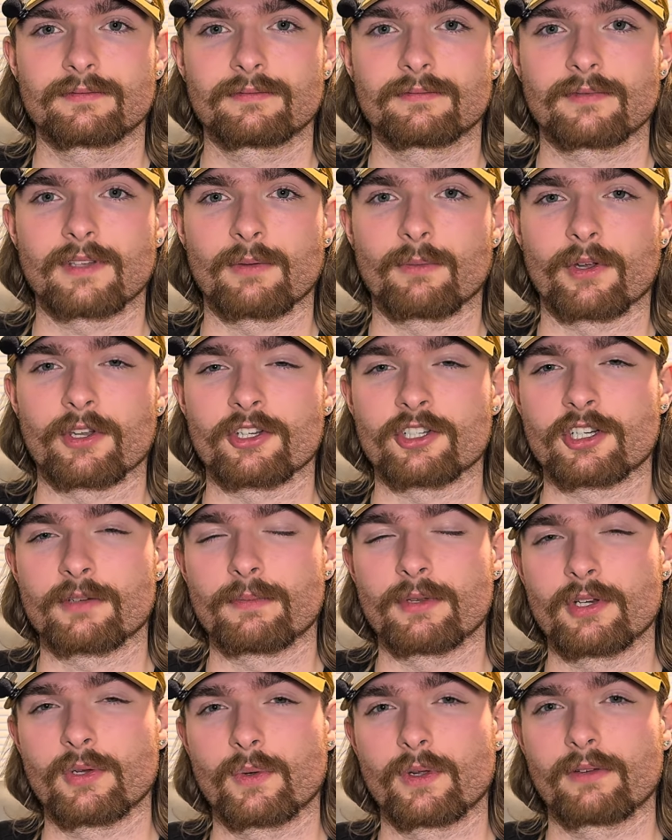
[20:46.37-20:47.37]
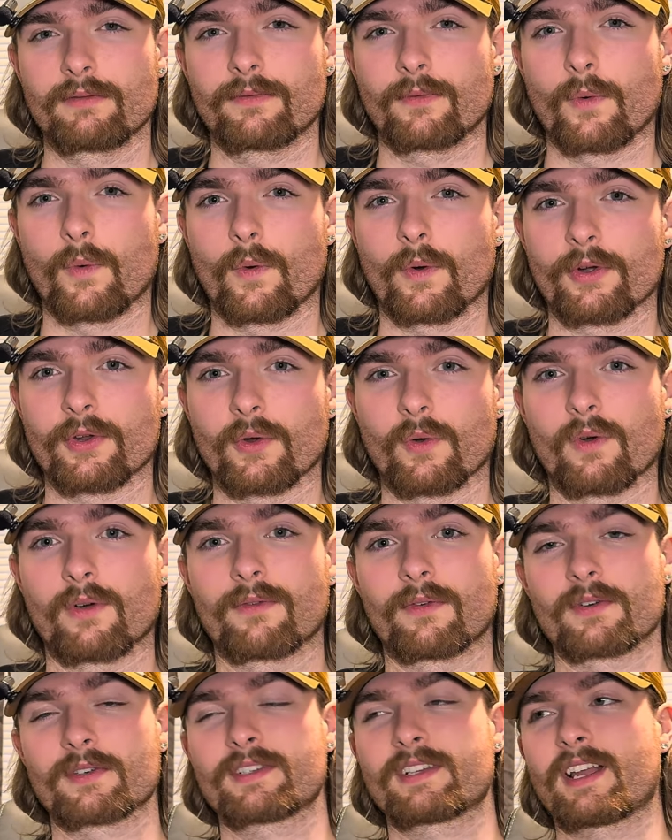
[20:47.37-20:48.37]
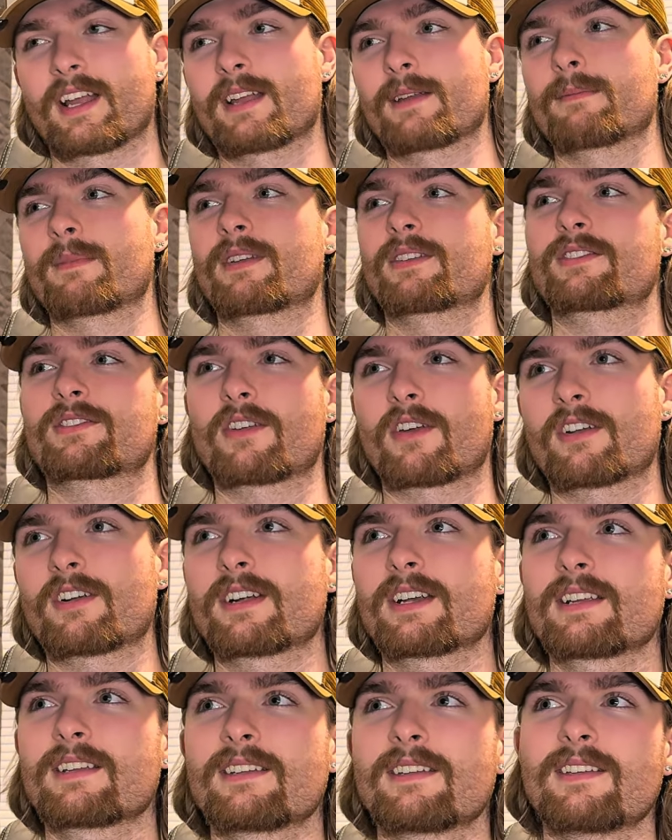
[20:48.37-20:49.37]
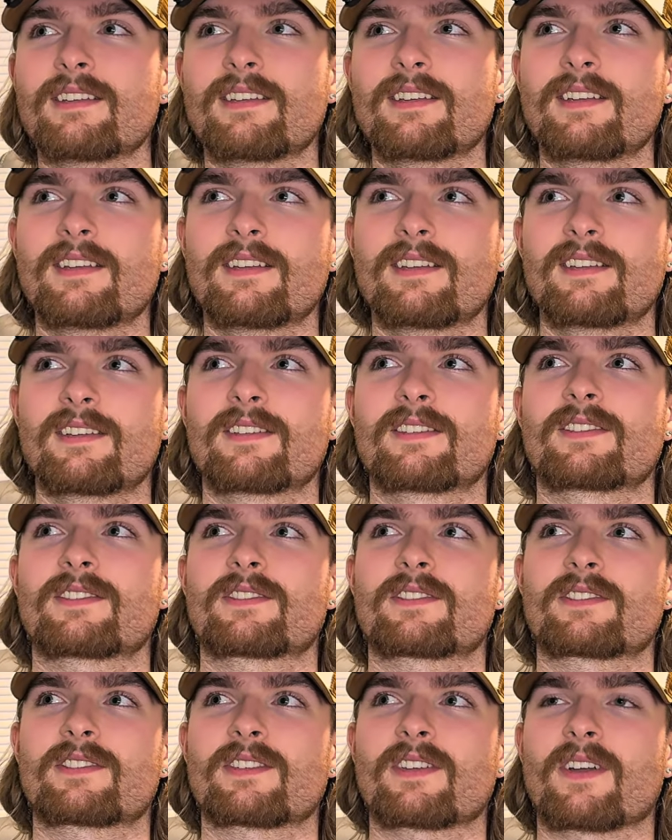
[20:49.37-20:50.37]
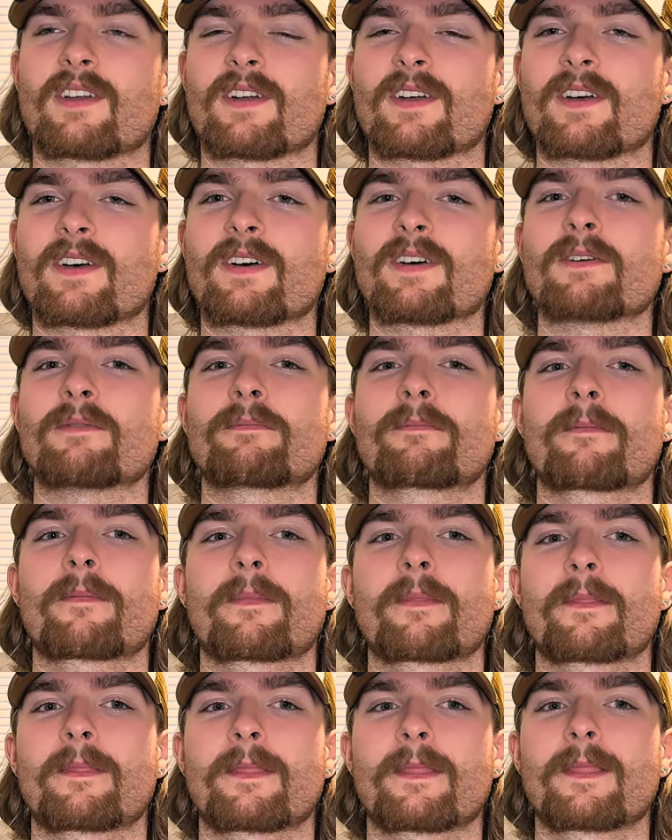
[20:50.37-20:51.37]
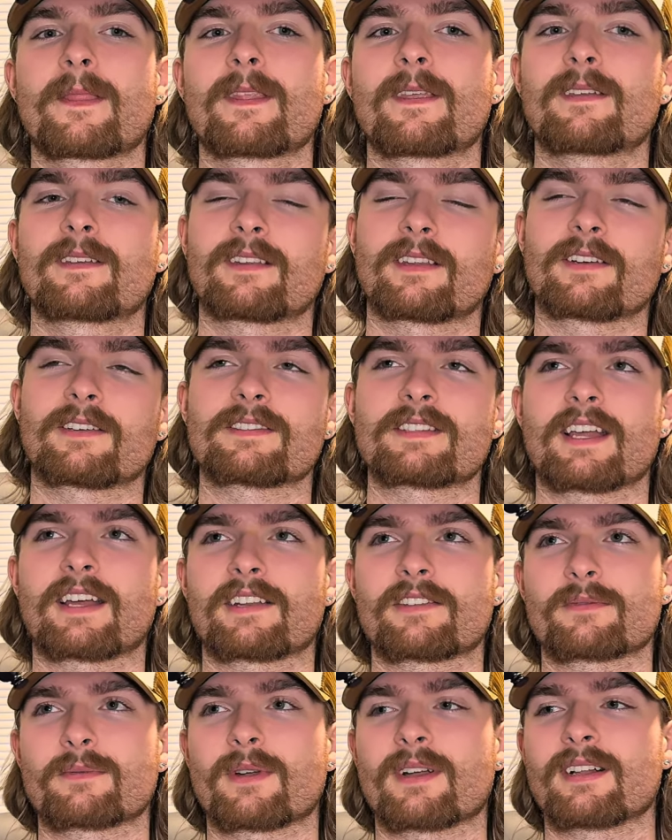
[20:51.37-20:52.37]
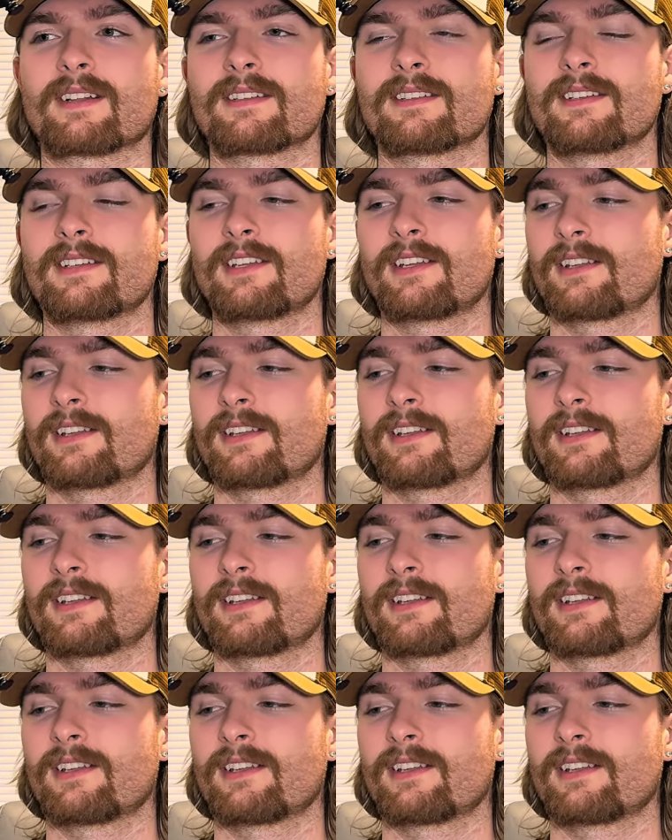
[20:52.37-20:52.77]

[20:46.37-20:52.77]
than what you should be doing for your first time soldering. So there's that as well.